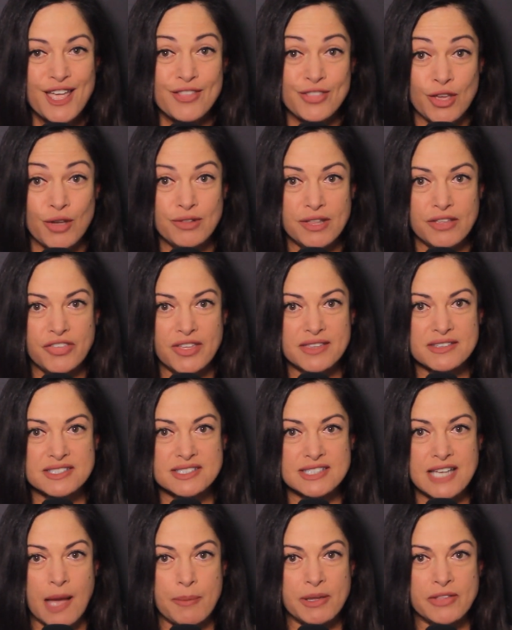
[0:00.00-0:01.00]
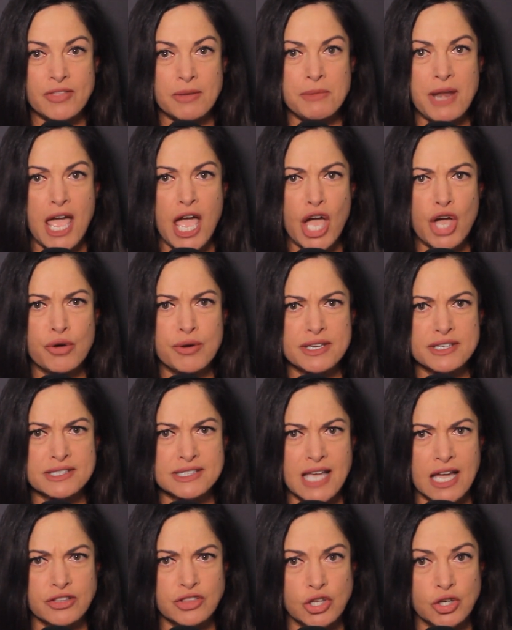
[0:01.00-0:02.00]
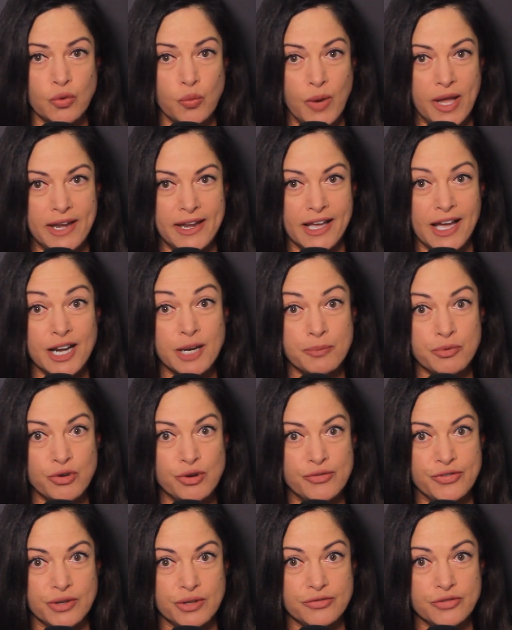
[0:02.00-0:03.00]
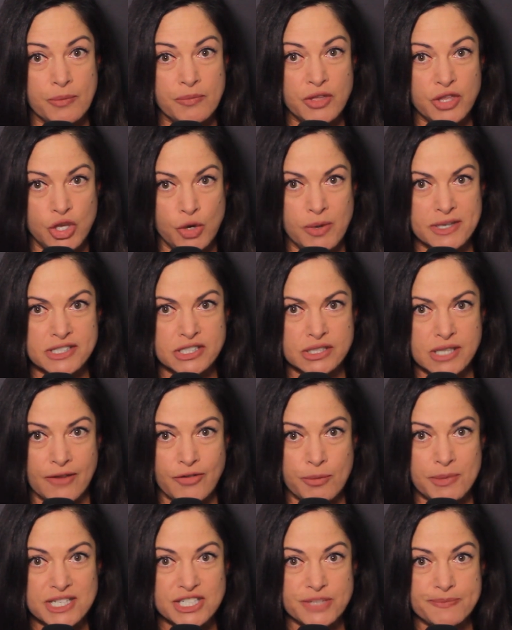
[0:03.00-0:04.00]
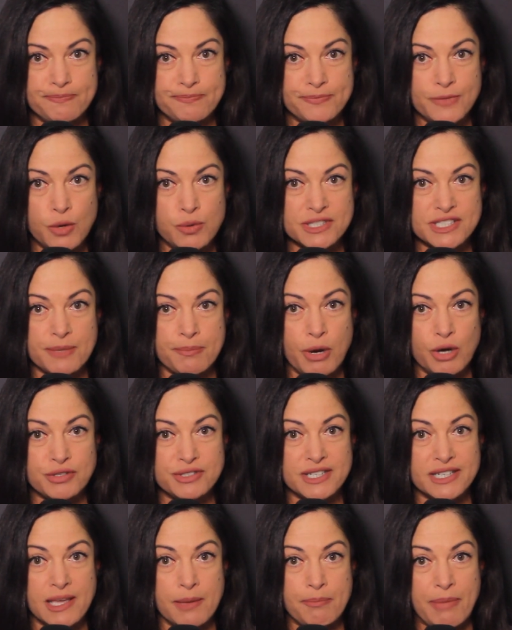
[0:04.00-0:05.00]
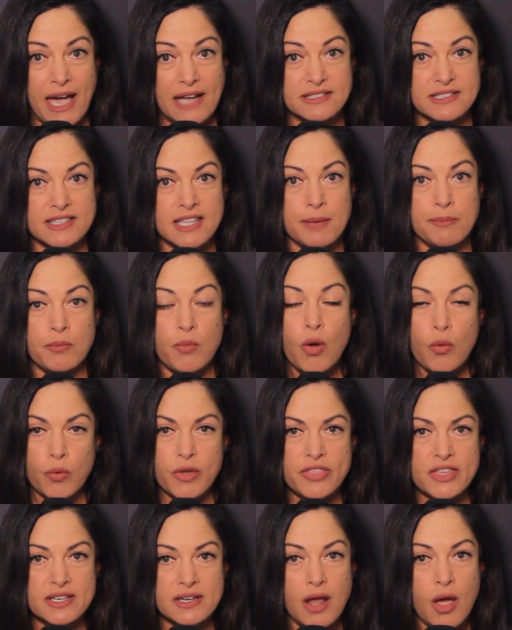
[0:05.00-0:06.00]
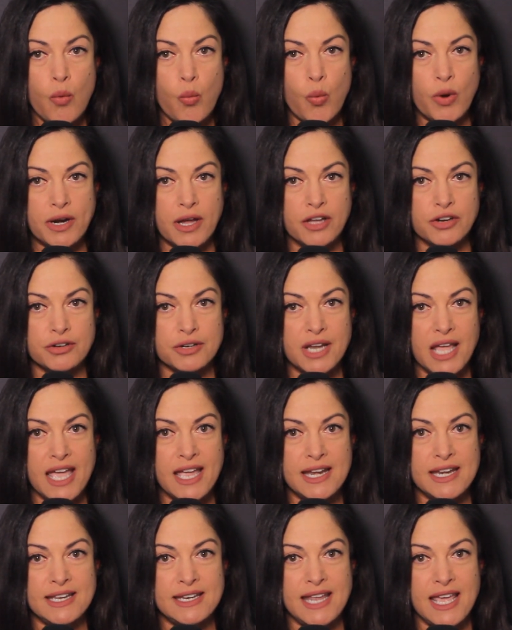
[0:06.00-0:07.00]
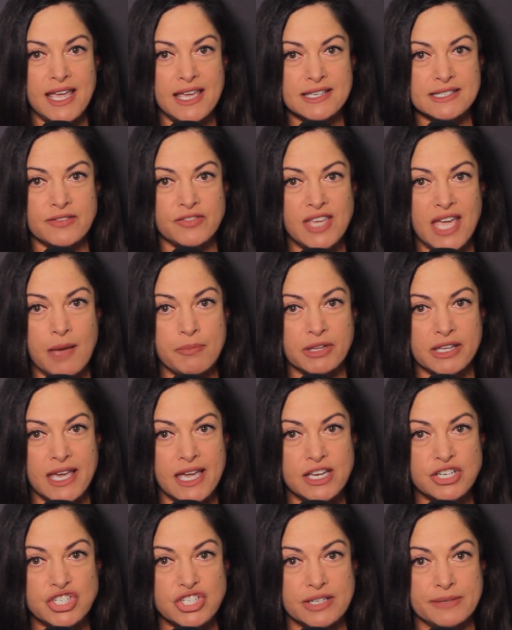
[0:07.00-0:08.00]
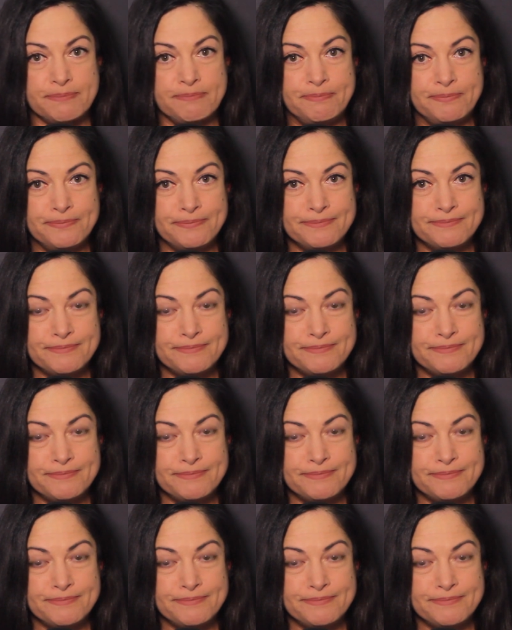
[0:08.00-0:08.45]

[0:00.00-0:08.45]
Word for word: The only thing stopping them now is that they're waiting on approval from the U.S. government, who is supposed to get back to them within 180 days of the application.